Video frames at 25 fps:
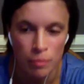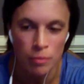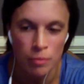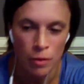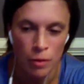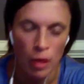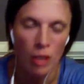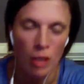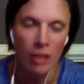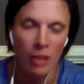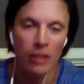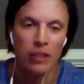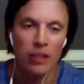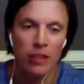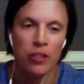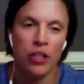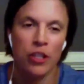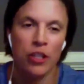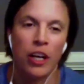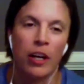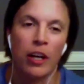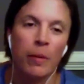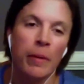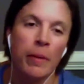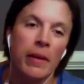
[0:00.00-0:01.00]
hard to
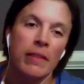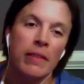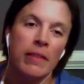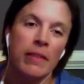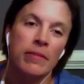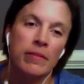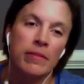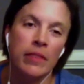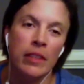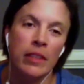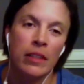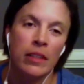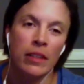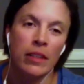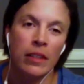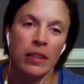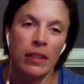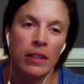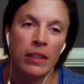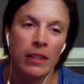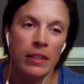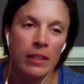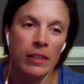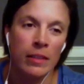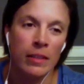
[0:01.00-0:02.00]
share, but
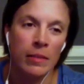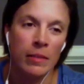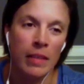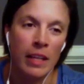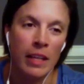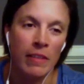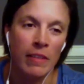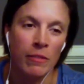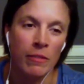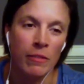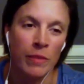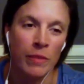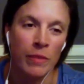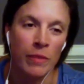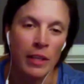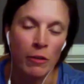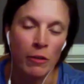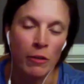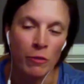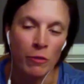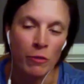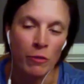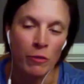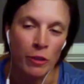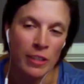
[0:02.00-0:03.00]
thank you
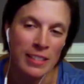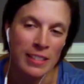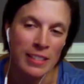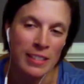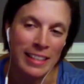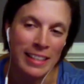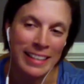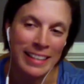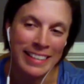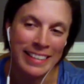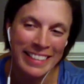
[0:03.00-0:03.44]
for listening.